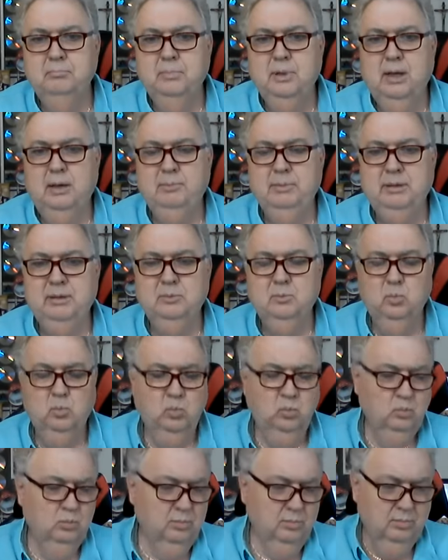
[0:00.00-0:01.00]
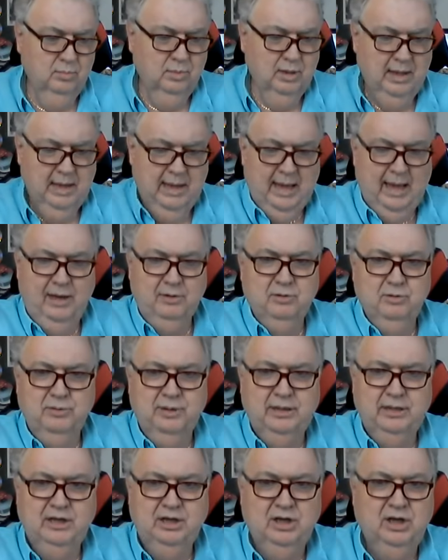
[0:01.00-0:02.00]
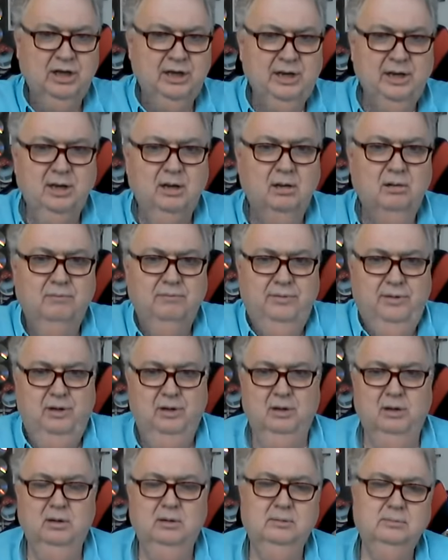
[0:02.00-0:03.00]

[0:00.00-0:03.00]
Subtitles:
I mean, how do they cut it off there?